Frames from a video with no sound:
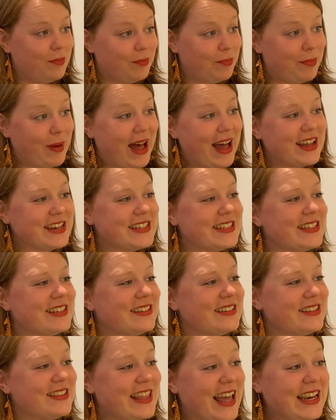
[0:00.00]
But
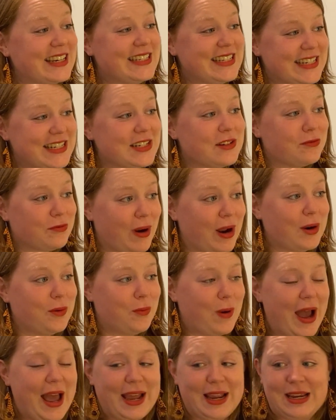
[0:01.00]
they didn't run
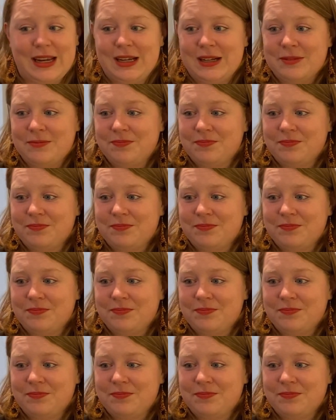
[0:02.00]
away.